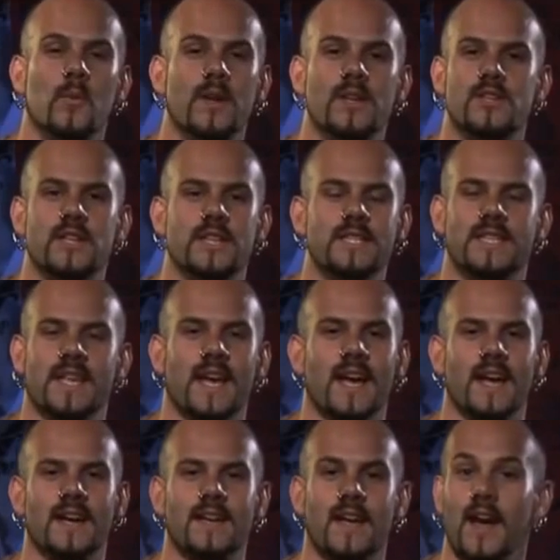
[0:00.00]
which is
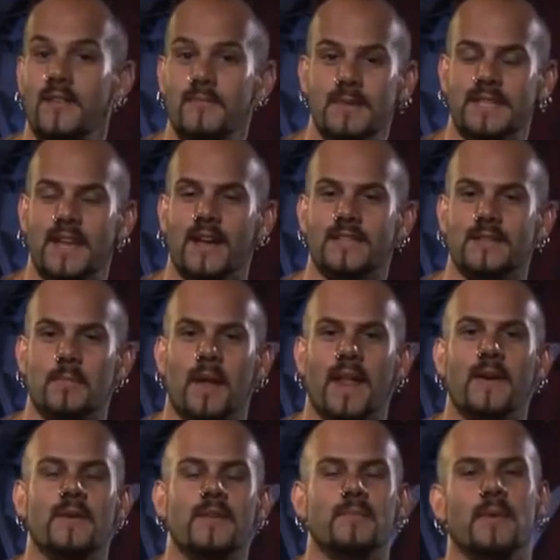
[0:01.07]
kind of bizarre to
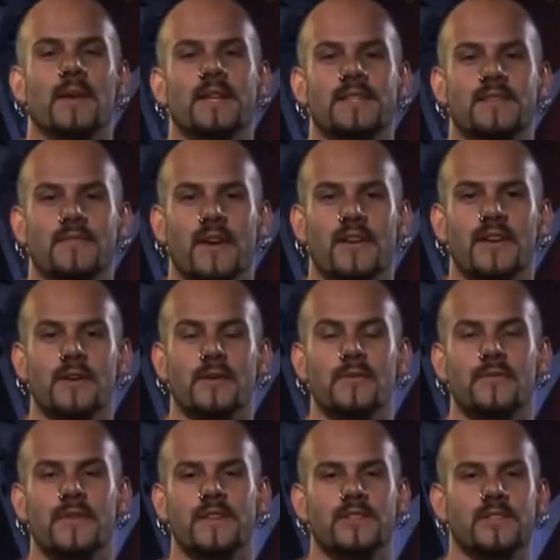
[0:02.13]
play with, but it's a very cool
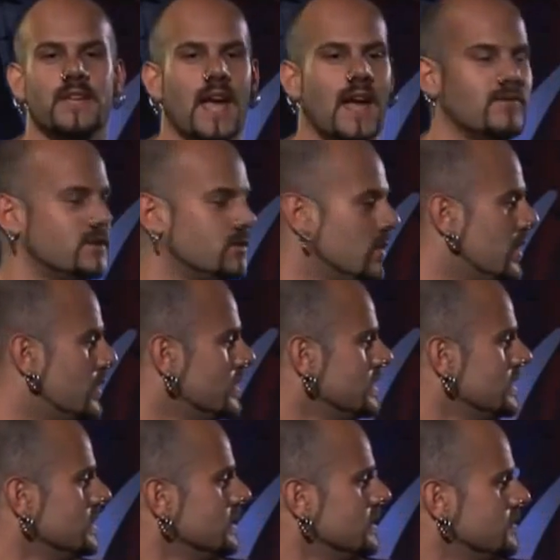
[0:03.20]
feature to have as well.
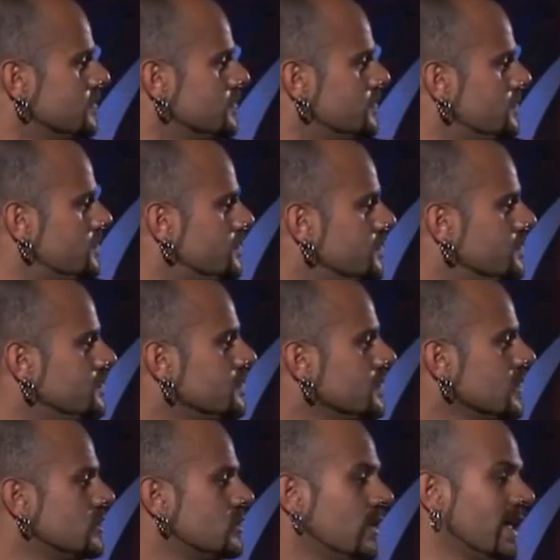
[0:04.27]

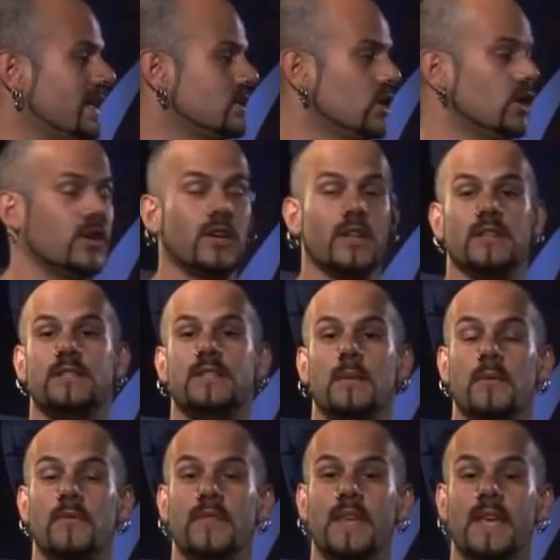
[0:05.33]
So that's a look at
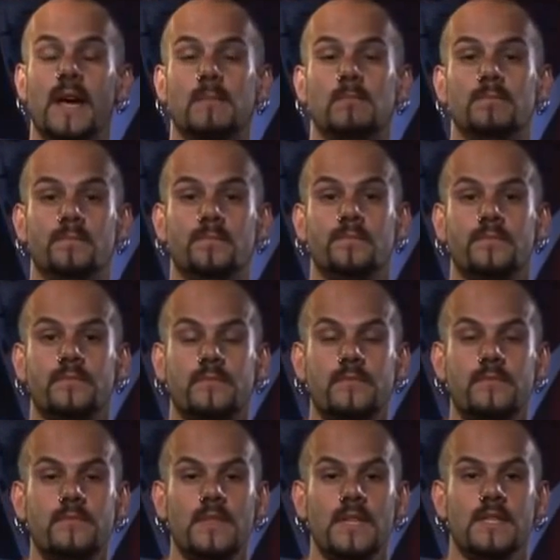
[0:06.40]
some of the
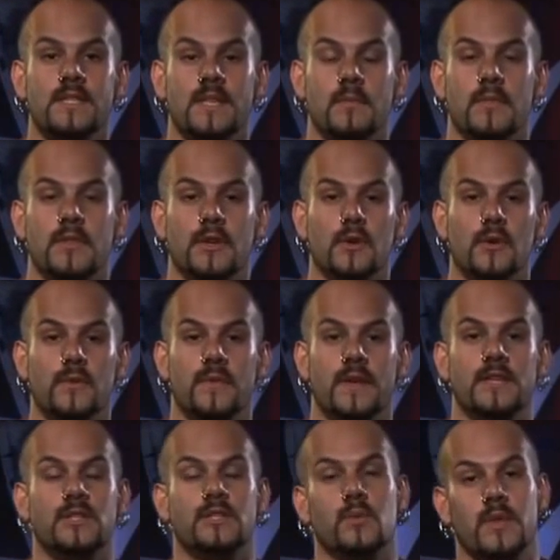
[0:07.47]
cool
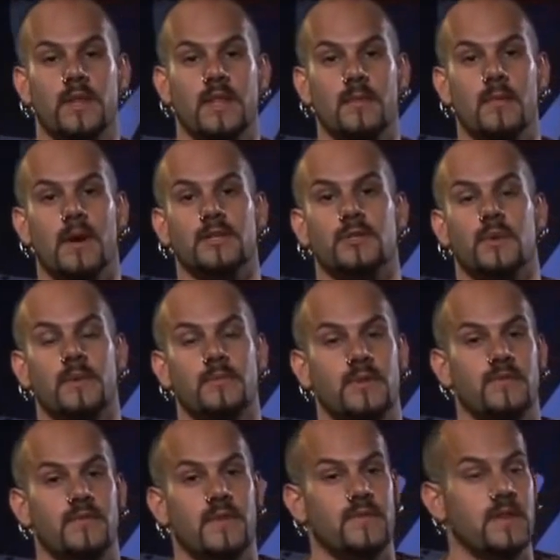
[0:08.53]
features within the Marshall
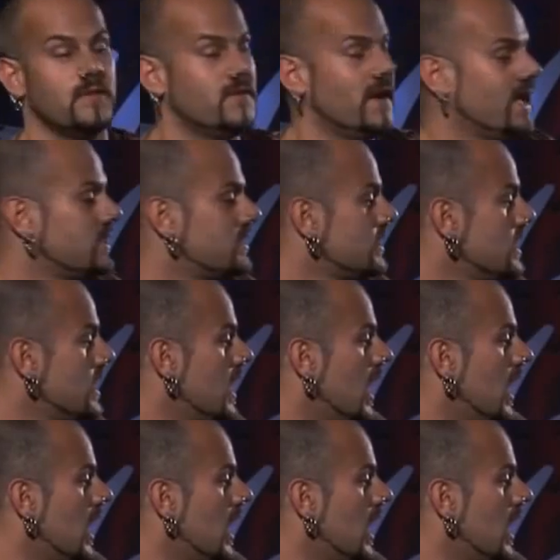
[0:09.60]
MG50FX.